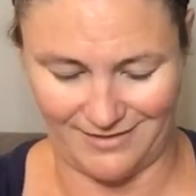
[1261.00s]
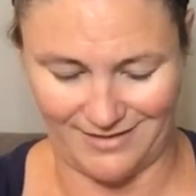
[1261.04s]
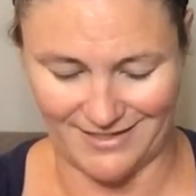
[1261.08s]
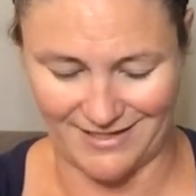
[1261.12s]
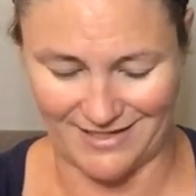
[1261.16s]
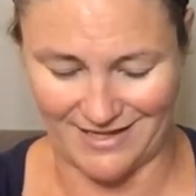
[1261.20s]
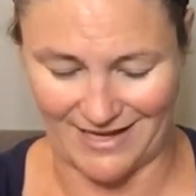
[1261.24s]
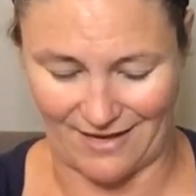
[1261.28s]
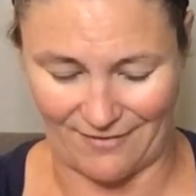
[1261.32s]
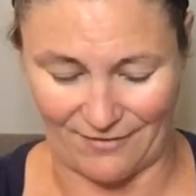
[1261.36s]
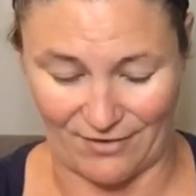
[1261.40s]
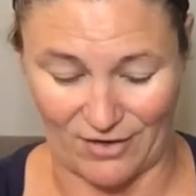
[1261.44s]

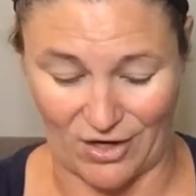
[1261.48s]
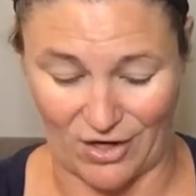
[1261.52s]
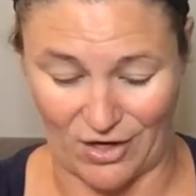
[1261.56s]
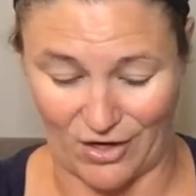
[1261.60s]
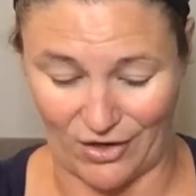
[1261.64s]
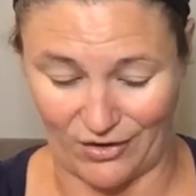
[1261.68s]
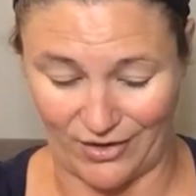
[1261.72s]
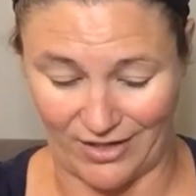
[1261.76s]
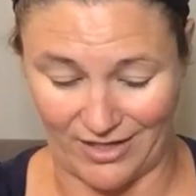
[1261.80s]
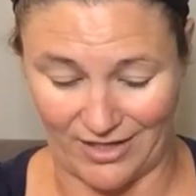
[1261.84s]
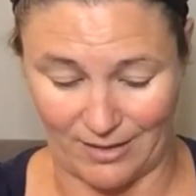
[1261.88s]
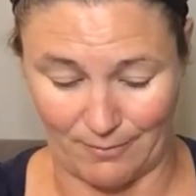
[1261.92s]
doesn't have an
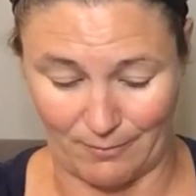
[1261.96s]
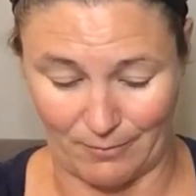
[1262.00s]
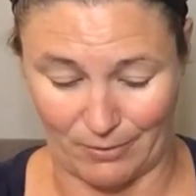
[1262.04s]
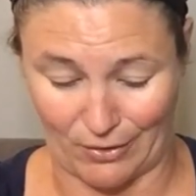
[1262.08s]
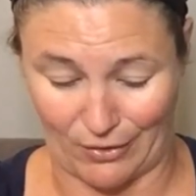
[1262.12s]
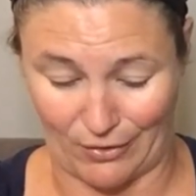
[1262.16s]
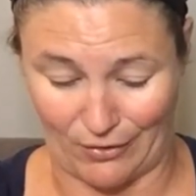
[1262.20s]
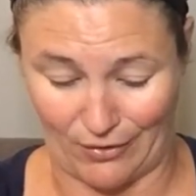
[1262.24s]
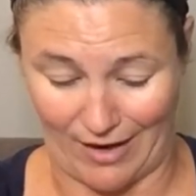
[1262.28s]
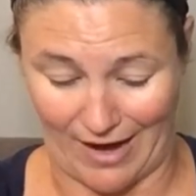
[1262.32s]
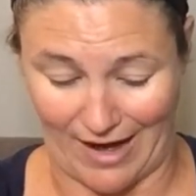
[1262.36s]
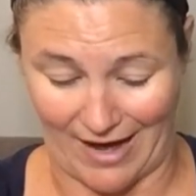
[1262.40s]
RN
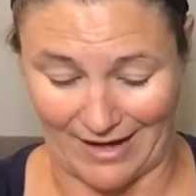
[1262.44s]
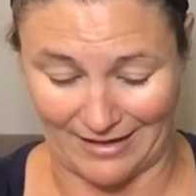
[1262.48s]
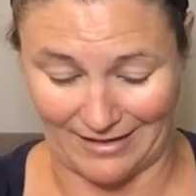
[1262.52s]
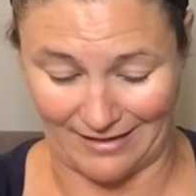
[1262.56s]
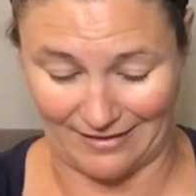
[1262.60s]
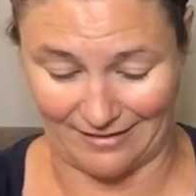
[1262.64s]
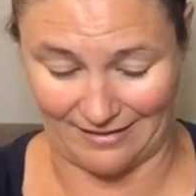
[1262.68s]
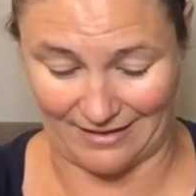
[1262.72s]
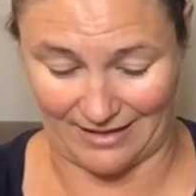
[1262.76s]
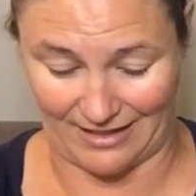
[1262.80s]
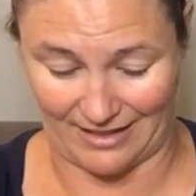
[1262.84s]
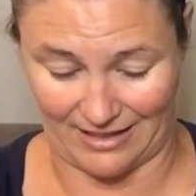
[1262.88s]
number or
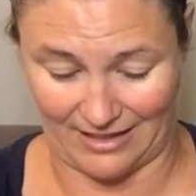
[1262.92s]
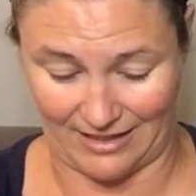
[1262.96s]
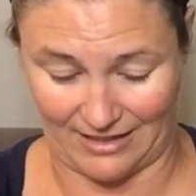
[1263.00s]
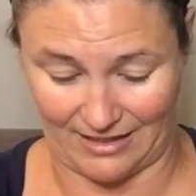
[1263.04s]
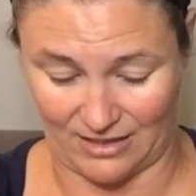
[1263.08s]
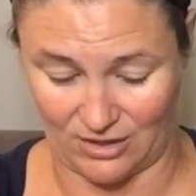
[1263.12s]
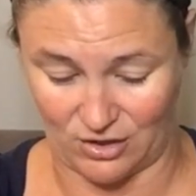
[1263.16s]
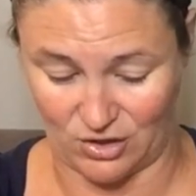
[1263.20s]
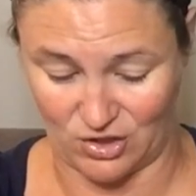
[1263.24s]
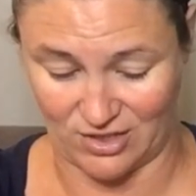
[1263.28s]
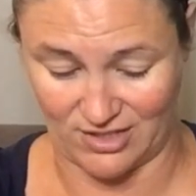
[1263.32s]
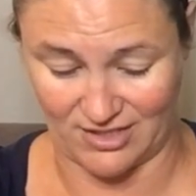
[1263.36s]

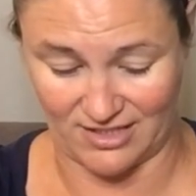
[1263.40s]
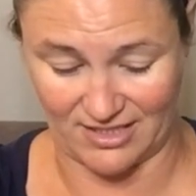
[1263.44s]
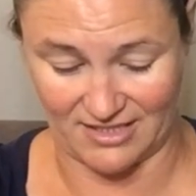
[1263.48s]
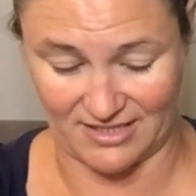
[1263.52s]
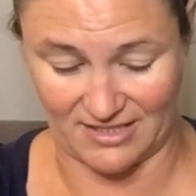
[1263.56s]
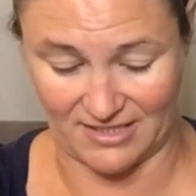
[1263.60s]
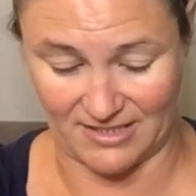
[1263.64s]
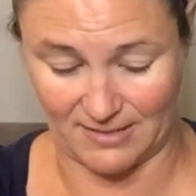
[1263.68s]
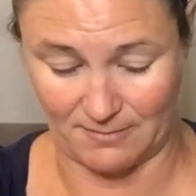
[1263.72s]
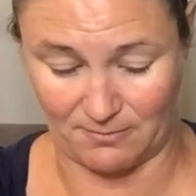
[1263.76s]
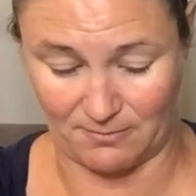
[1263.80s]
anything. It just says